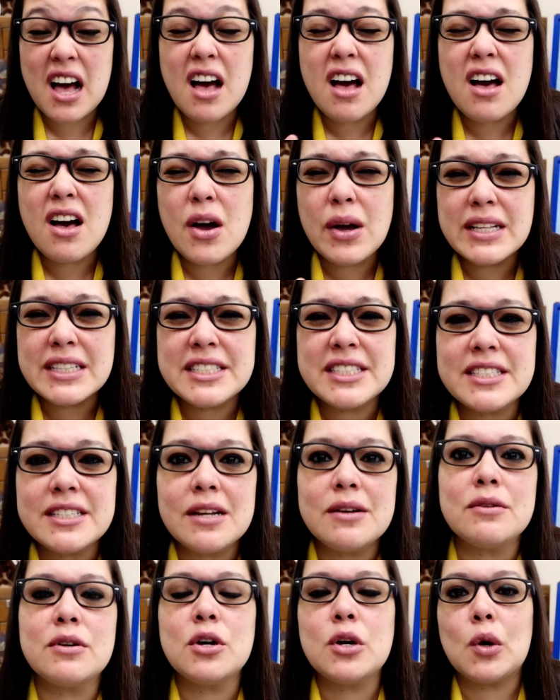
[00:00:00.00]
Oh, it's
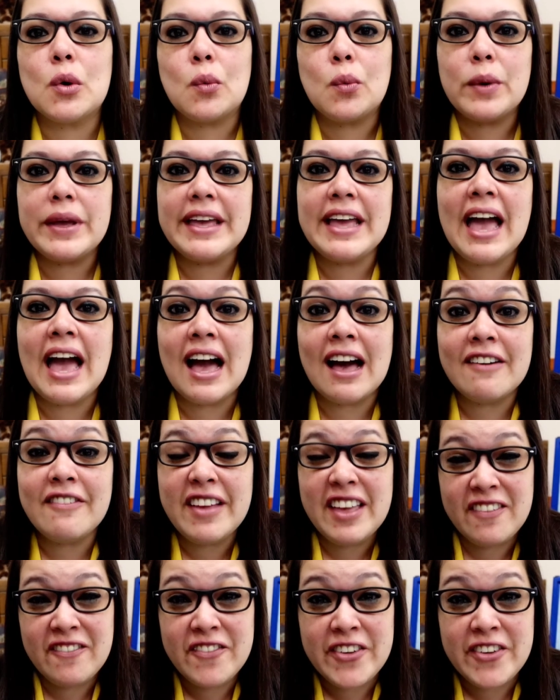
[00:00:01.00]
so cool. We have a